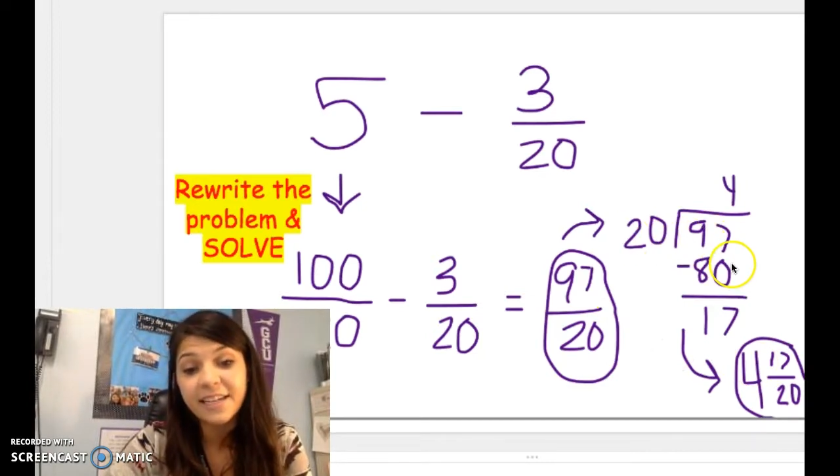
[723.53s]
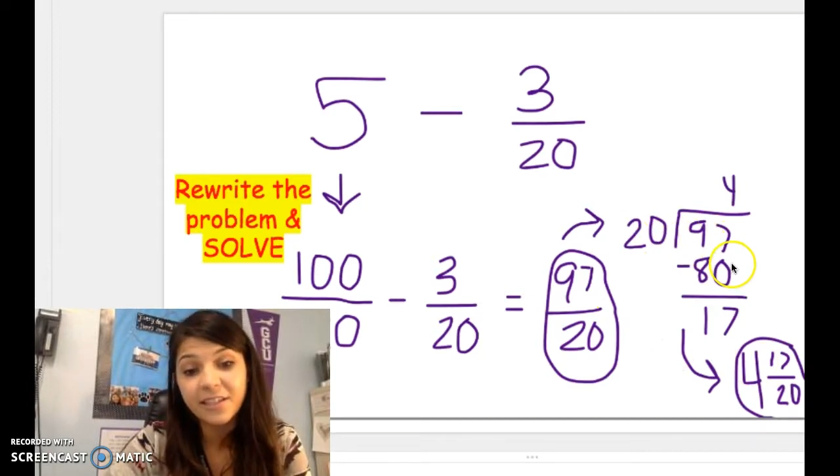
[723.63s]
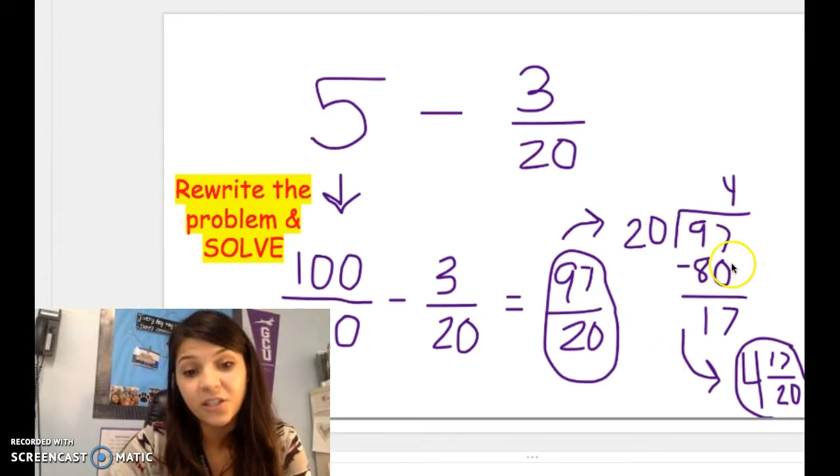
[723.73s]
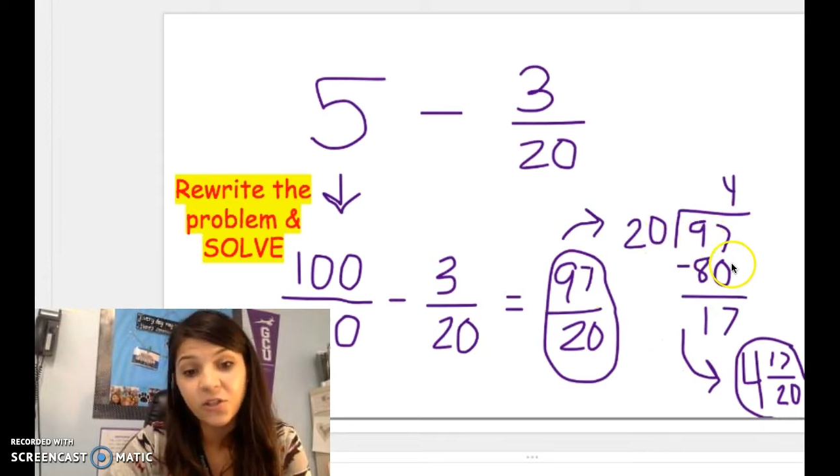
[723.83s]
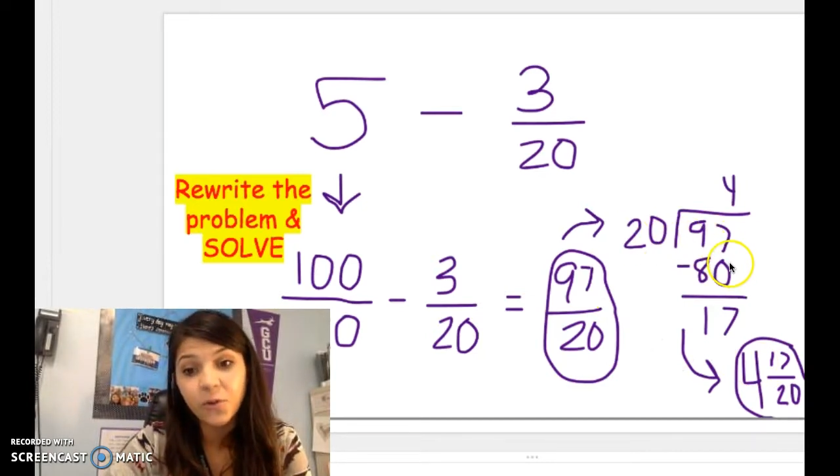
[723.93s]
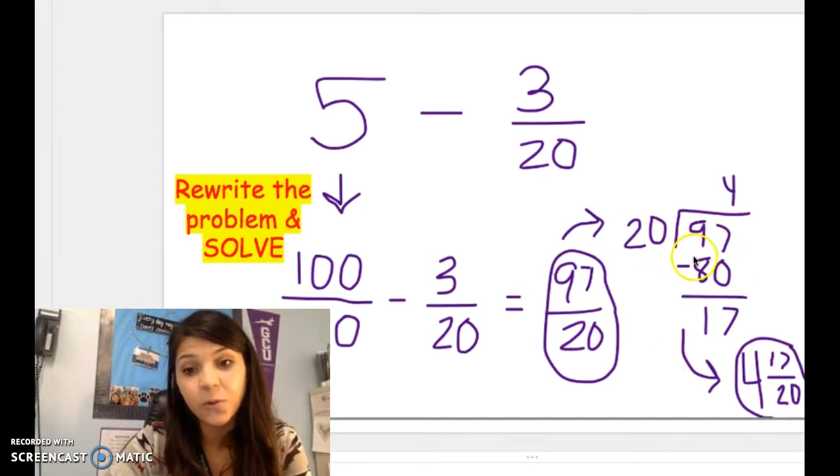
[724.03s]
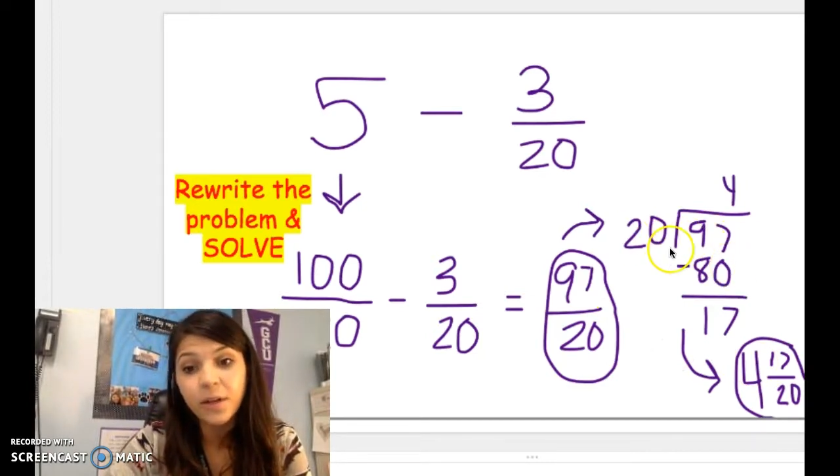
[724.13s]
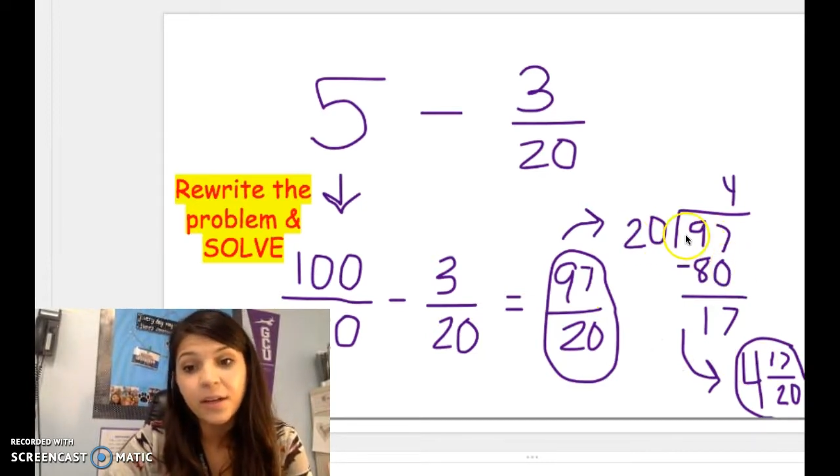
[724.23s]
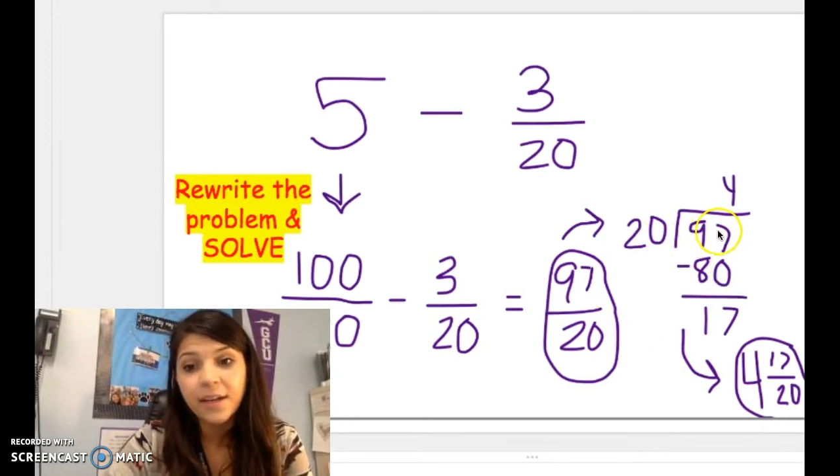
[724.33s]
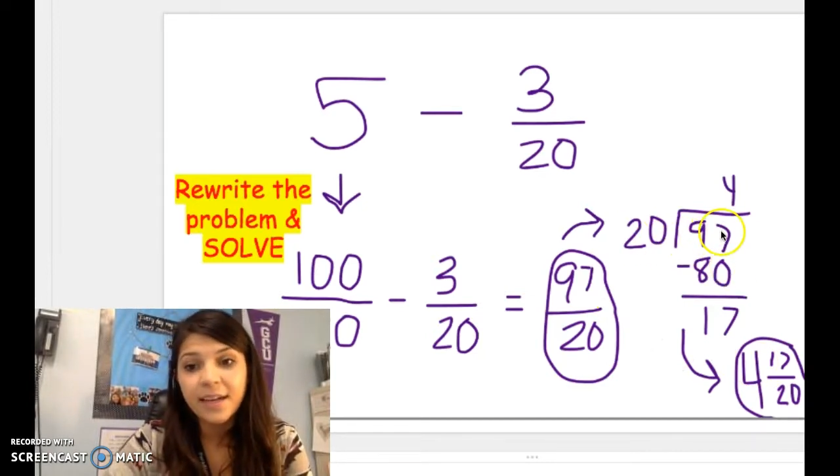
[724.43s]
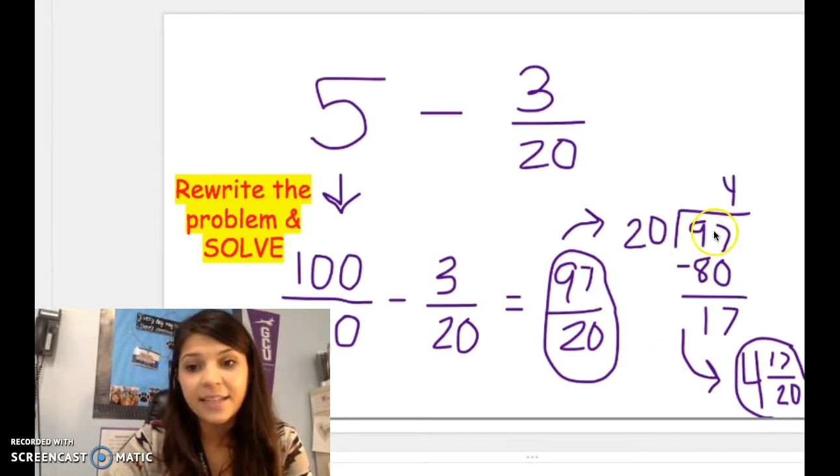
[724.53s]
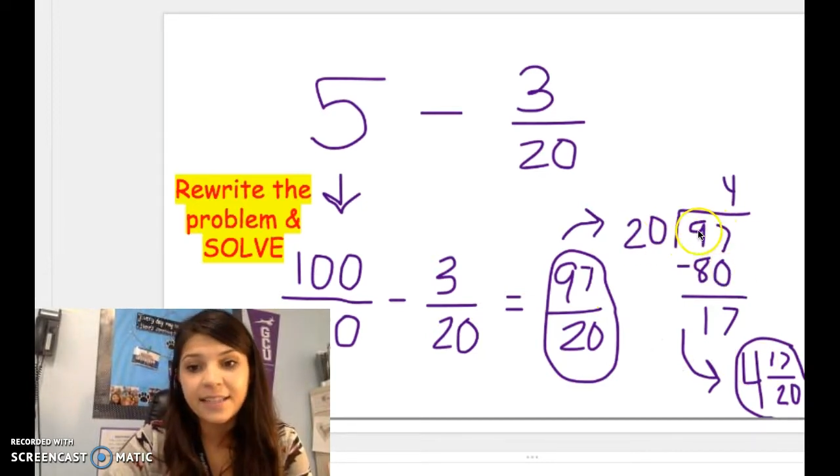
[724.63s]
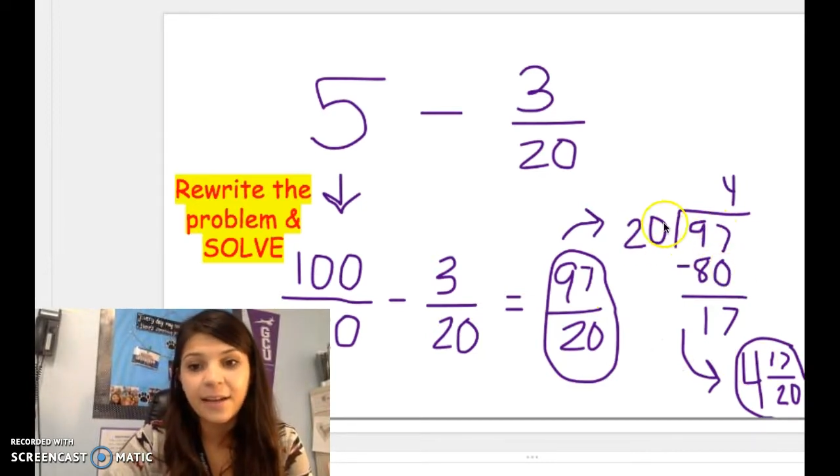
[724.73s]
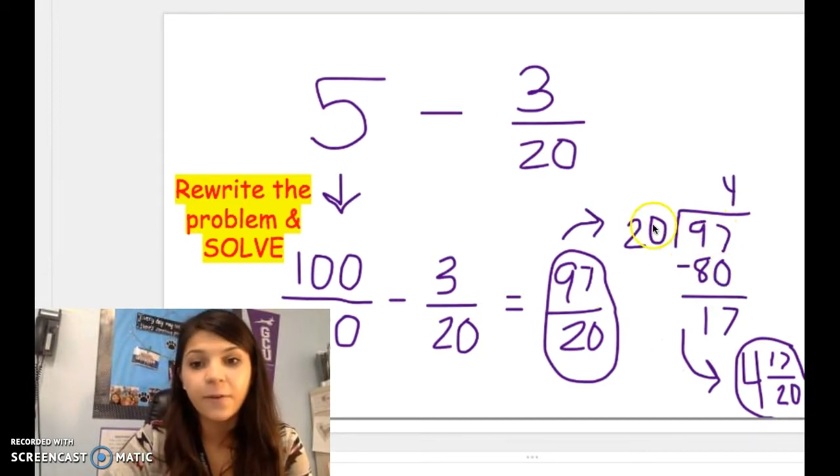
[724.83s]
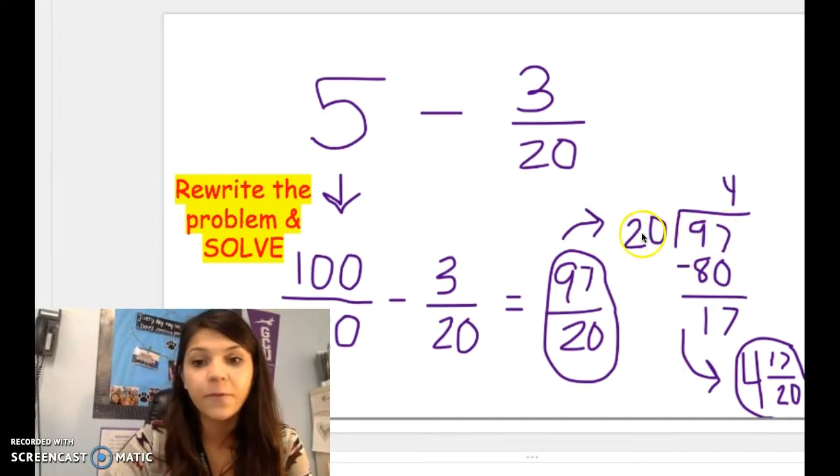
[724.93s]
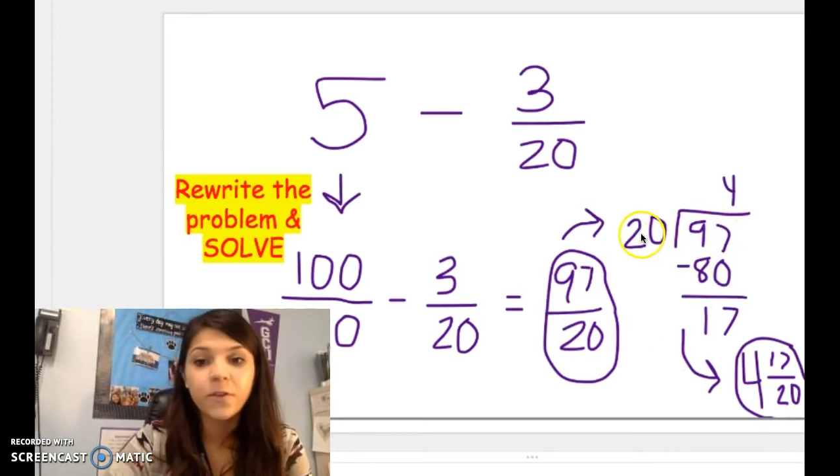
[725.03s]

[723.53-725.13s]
into itself.